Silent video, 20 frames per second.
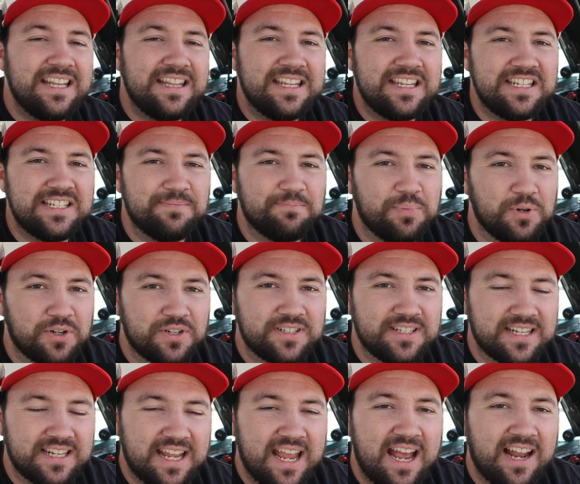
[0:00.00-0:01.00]
these
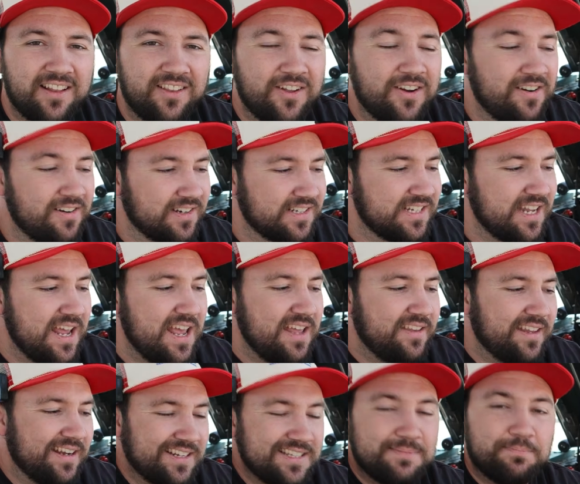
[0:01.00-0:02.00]
books and catalogs
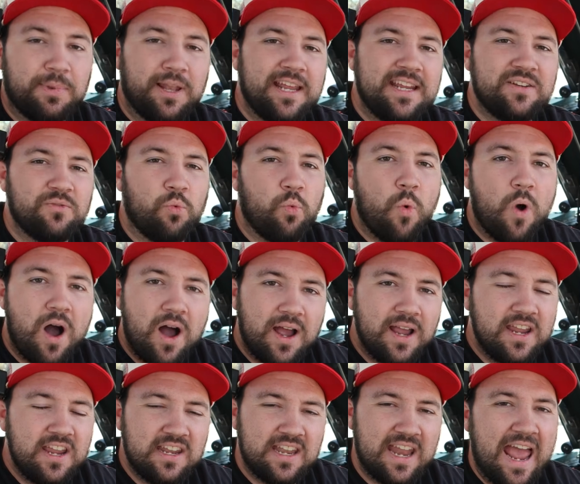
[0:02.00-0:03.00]
that explained
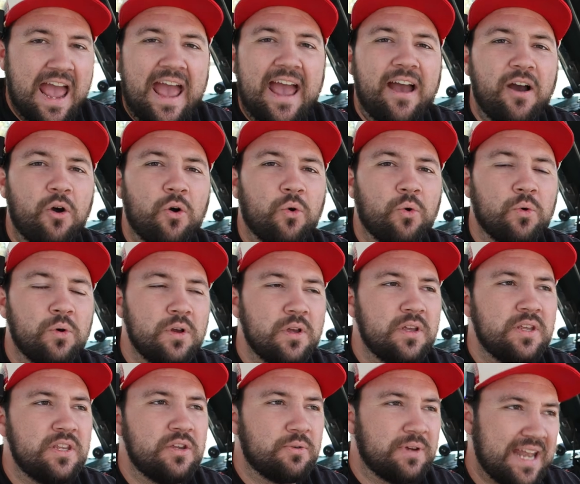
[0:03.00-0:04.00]
why and how
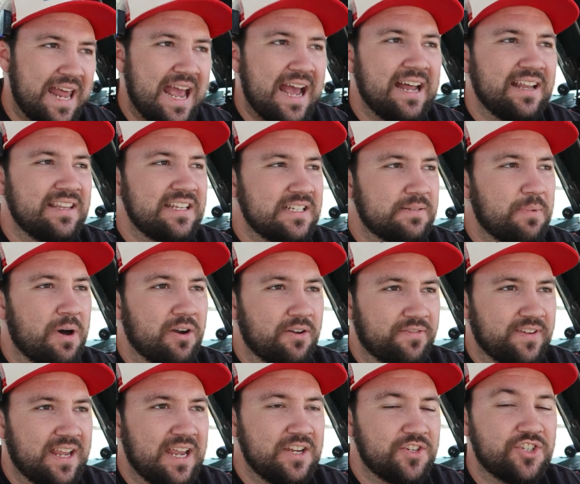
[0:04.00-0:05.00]
you could add these
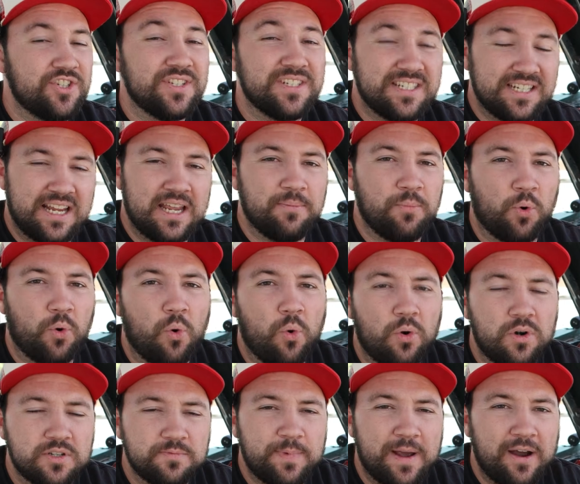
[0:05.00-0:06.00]
modifications to get more
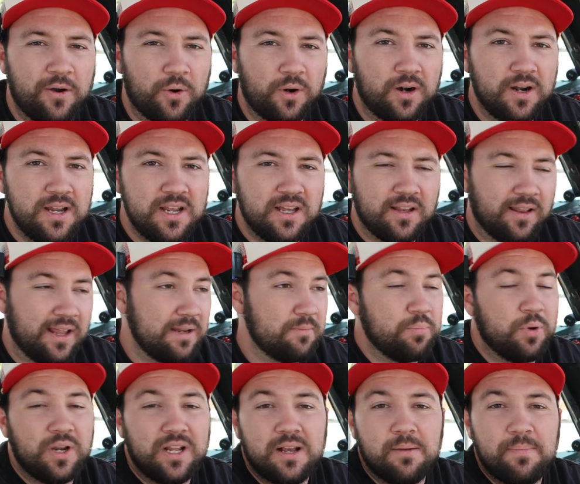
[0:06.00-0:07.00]
horsepower, like
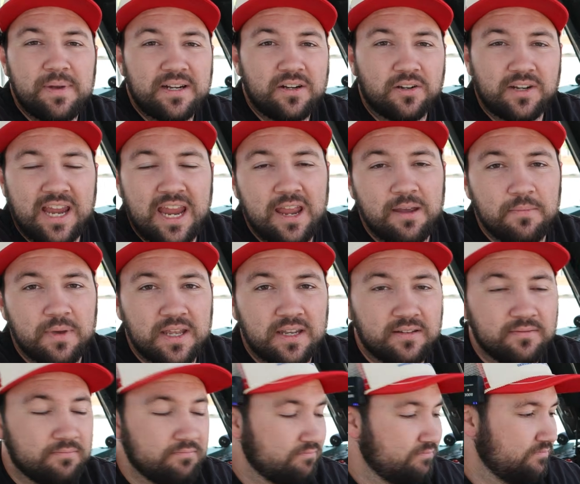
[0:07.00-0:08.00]
putting a bigger cam
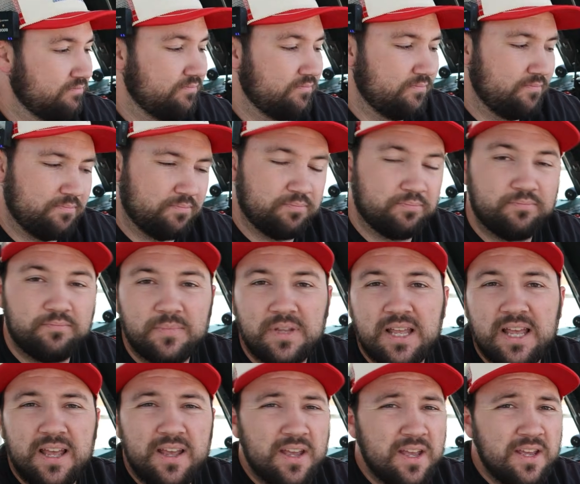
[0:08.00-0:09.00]
in,
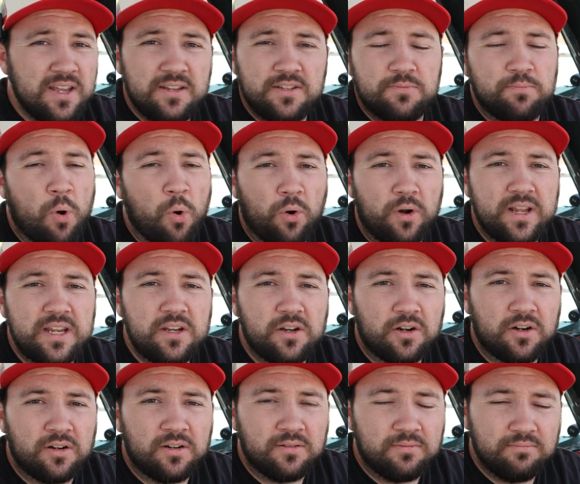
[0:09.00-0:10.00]
porting
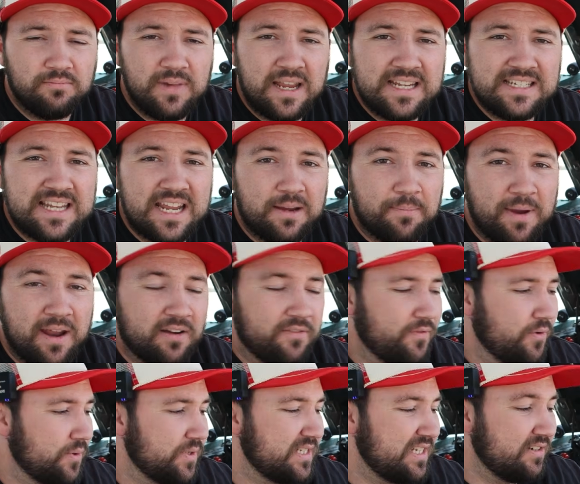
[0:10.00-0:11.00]
your intake
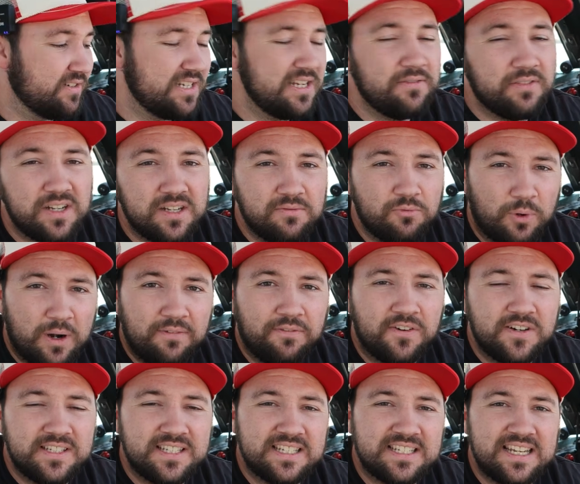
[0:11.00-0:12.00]
manifolds. There's even
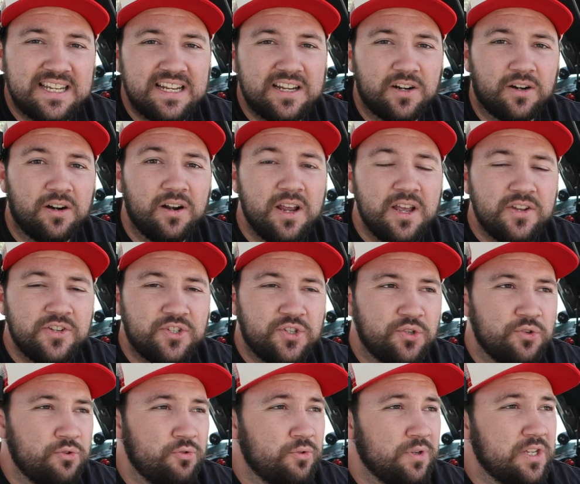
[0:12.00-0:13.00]
references in here
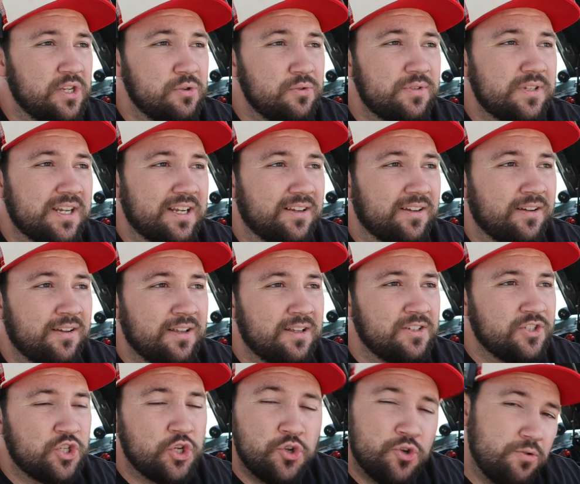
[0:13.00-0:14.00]
to using
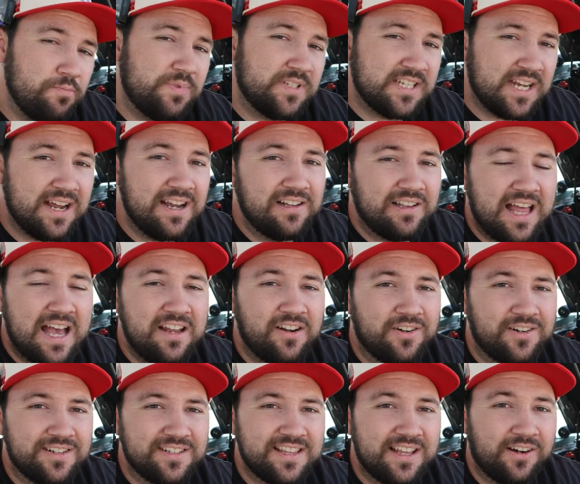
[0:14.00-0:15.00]
tube-style
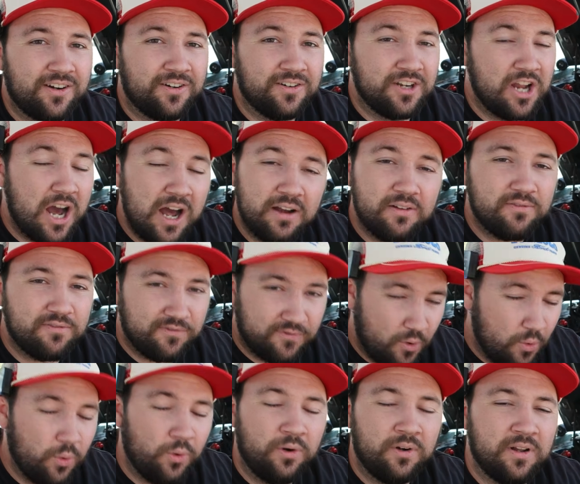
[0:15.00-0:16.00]
headers that are not
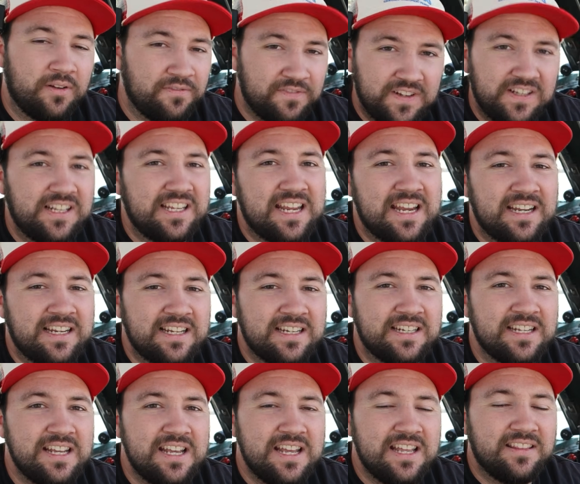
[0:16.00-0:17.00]
Ford
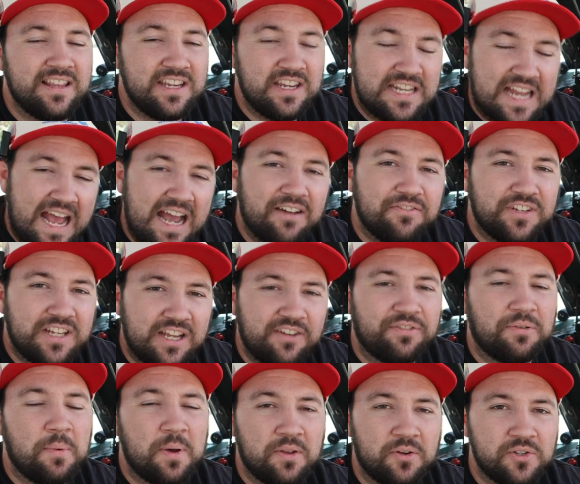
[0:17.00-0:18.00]
affiliated that you'd have to
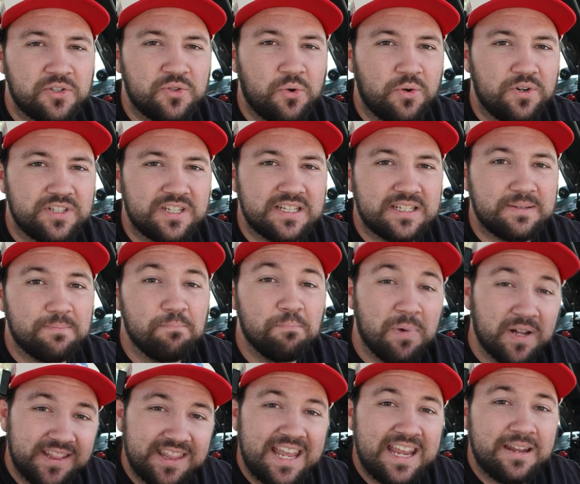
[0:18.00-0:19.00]
get from other sources,
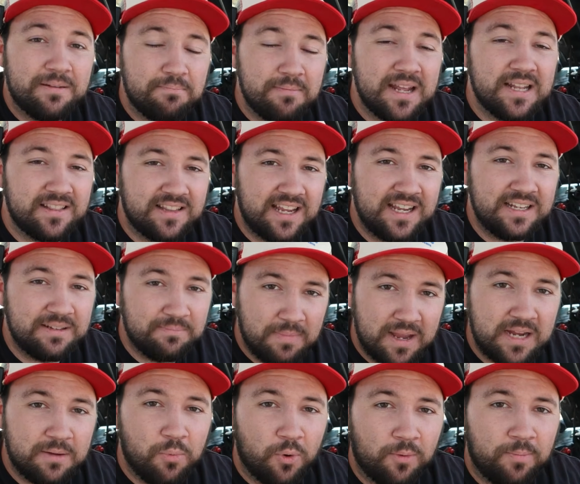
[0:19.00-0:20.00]
but they admit they'd
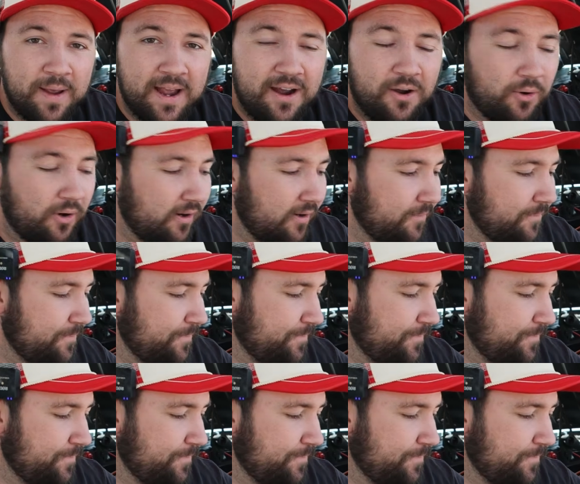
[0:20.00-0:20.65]
make more power.